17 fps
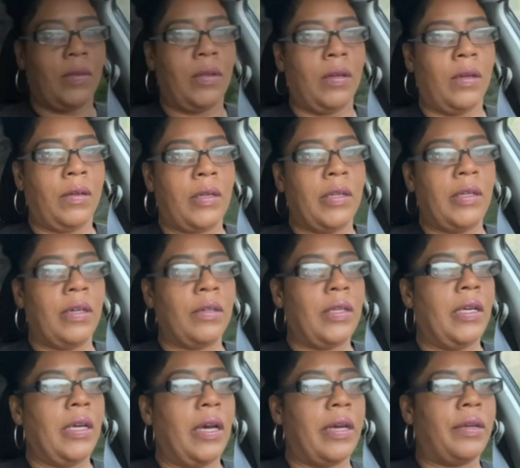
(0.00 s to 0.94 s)
Okie
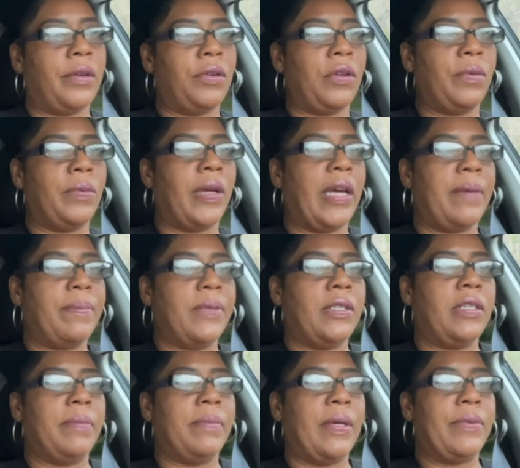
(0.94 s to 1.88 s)
dokie, y'all. I don't know what
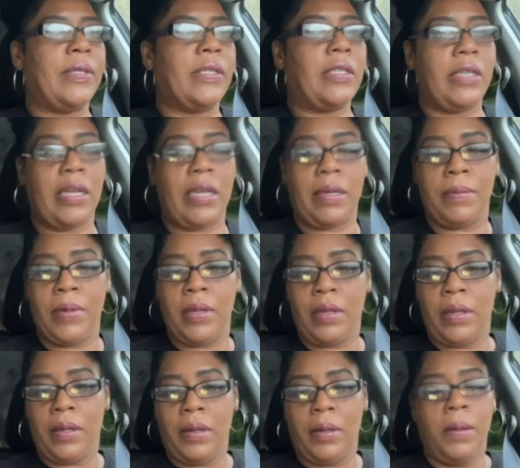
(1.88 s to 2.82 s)
happened to my what's name.
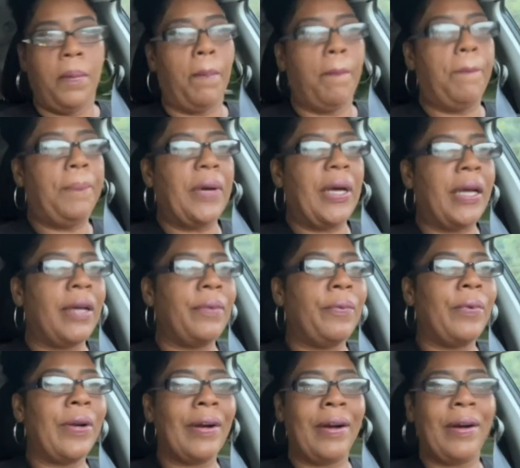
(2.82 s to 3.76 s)

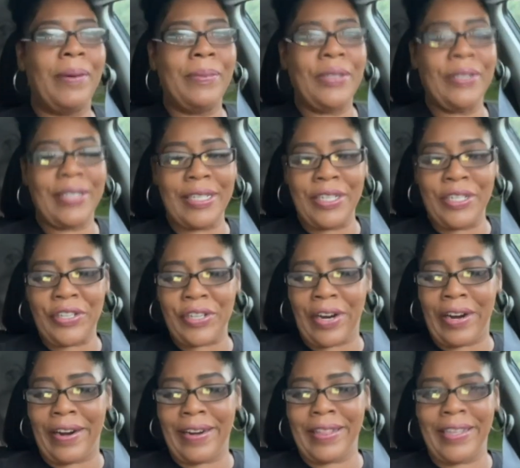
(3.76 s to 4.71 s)
But we're almost in
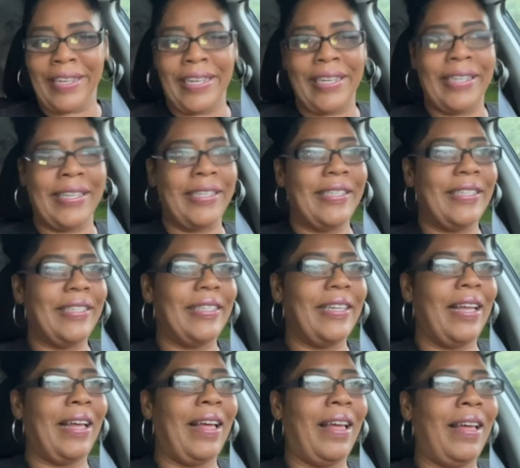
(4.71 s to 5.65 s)
Charlotte.
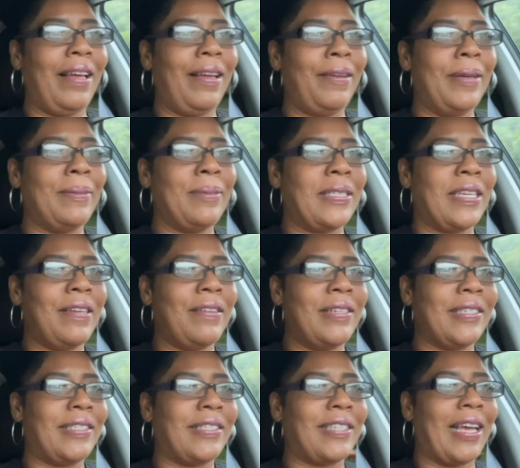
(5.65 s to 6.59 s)
I'm so
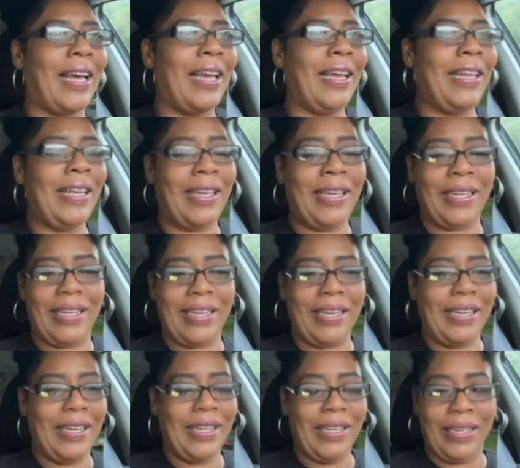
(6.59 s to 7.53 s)
excited.
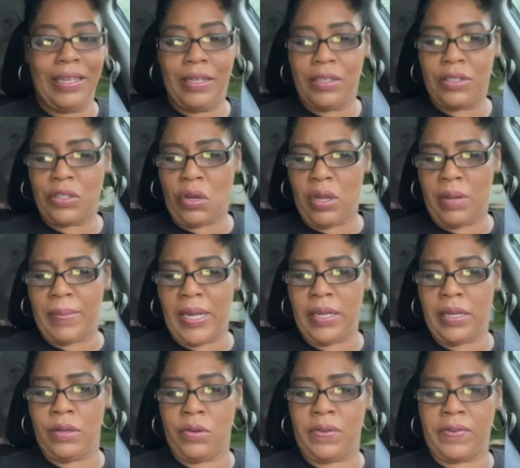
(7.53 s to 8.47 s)
So am
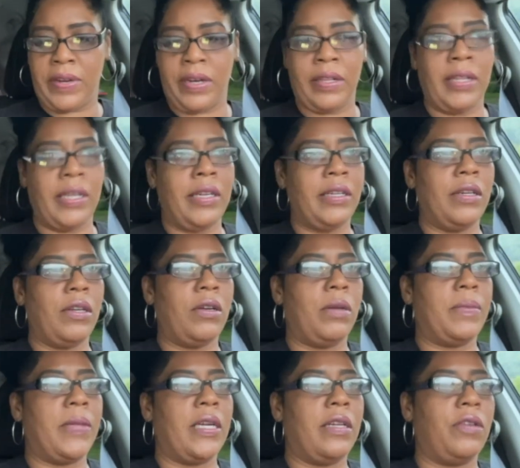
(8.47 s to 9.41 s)
I in North Carolina? No,
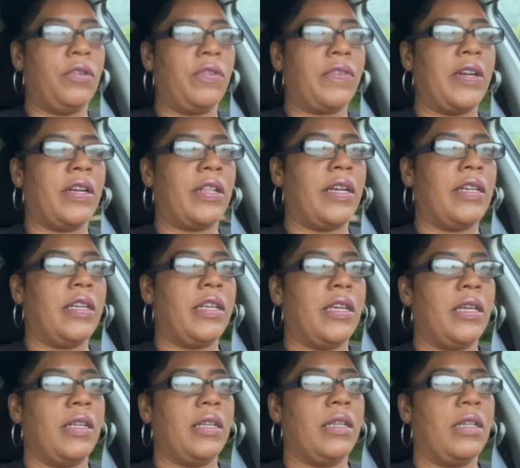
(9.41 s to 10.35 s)
I'm not in North Carolina yet.